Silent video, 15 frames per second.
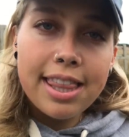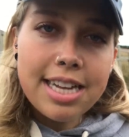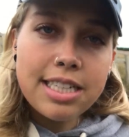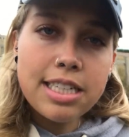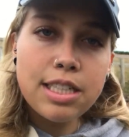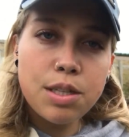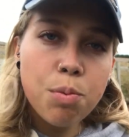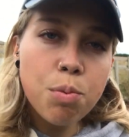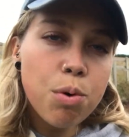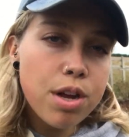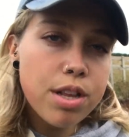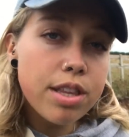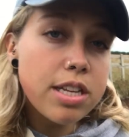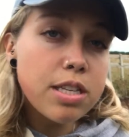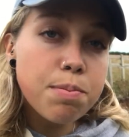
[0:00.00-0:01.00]
This is the
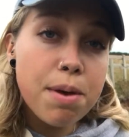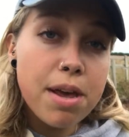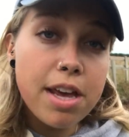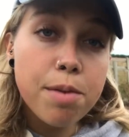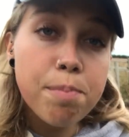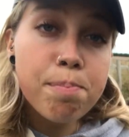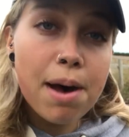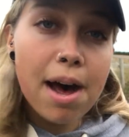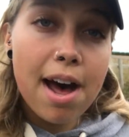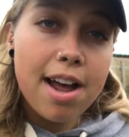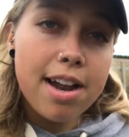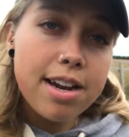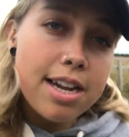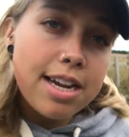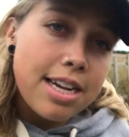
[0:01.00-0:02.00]
wood that's being
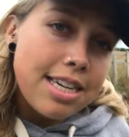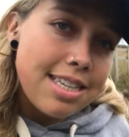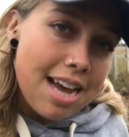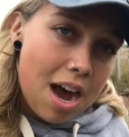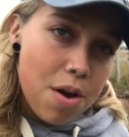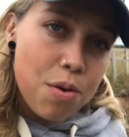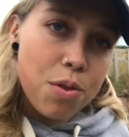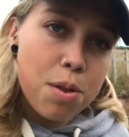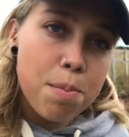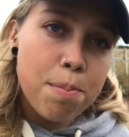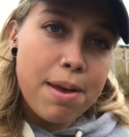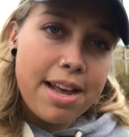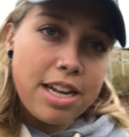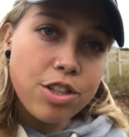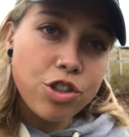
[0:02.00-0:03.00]
burnt down on the
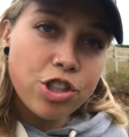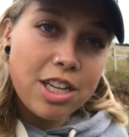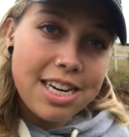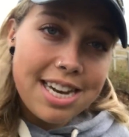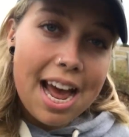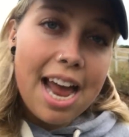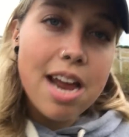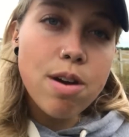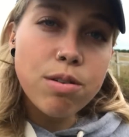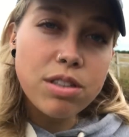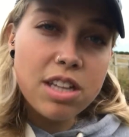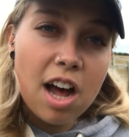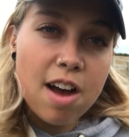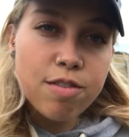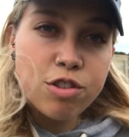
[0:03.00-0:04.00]
beach. The
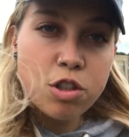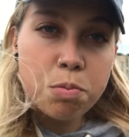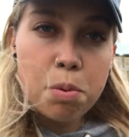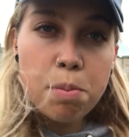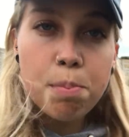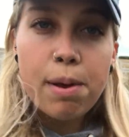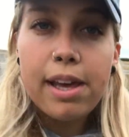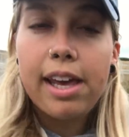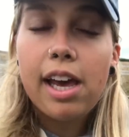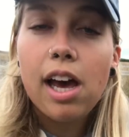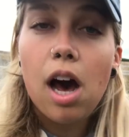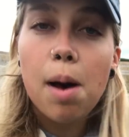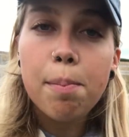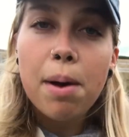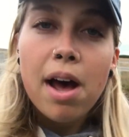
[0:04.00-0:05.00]
nails that I've just been
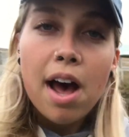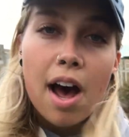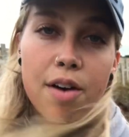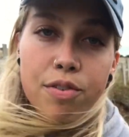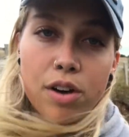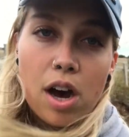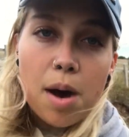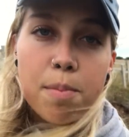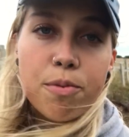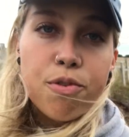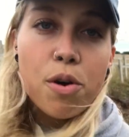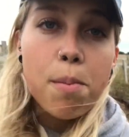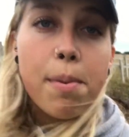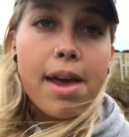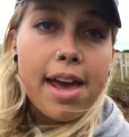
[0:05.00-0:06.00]
picking up have come
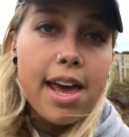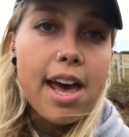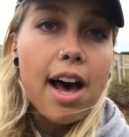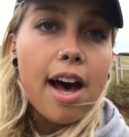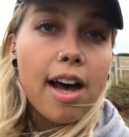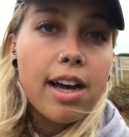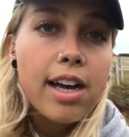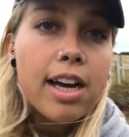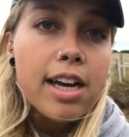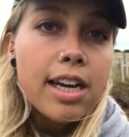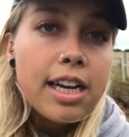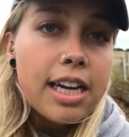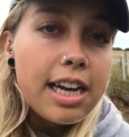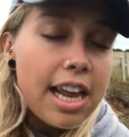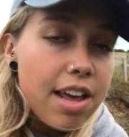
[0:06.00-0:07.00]
from here,
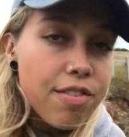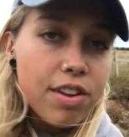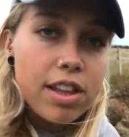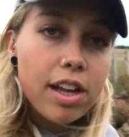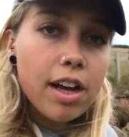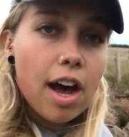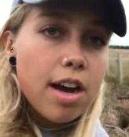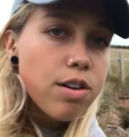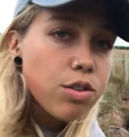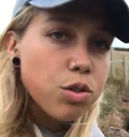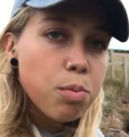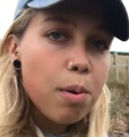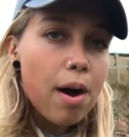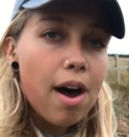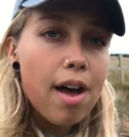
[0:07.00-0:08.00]
leaving the
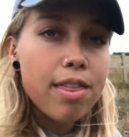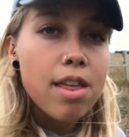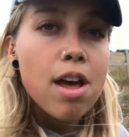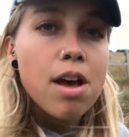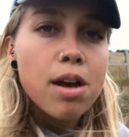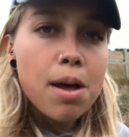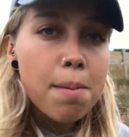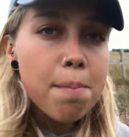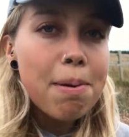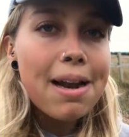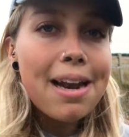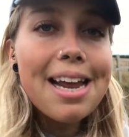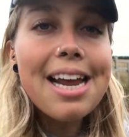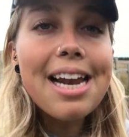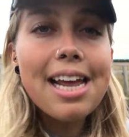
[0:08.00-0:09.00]
coastal path
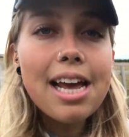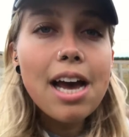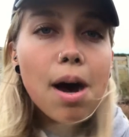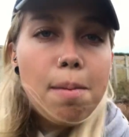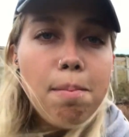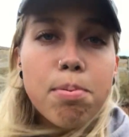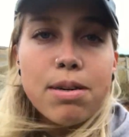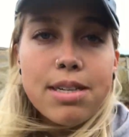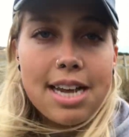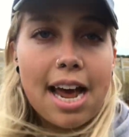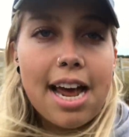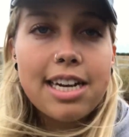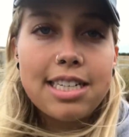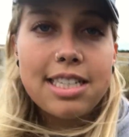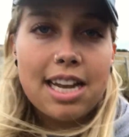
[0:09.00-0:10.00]
completely
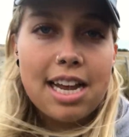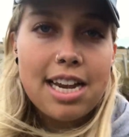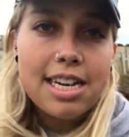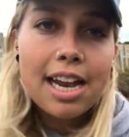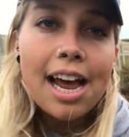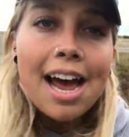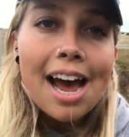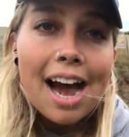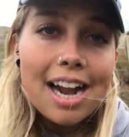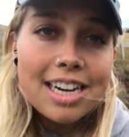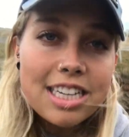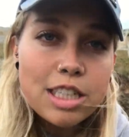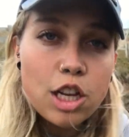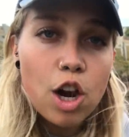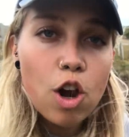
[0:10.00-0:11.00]
unprotected,
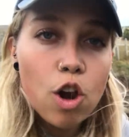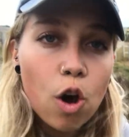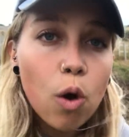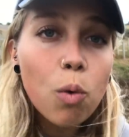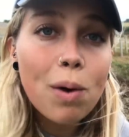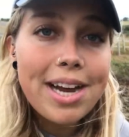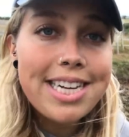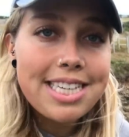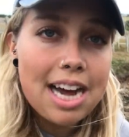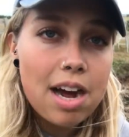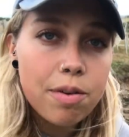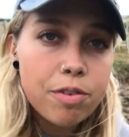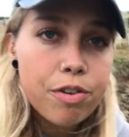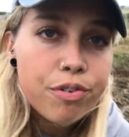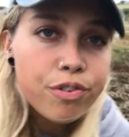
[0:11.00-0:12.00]
and it's a long way
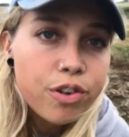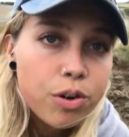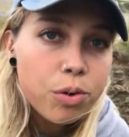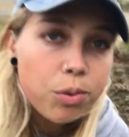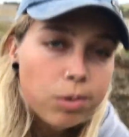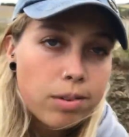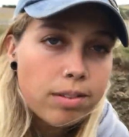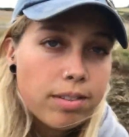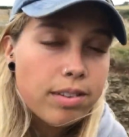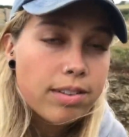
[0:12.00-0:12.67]
down to fall.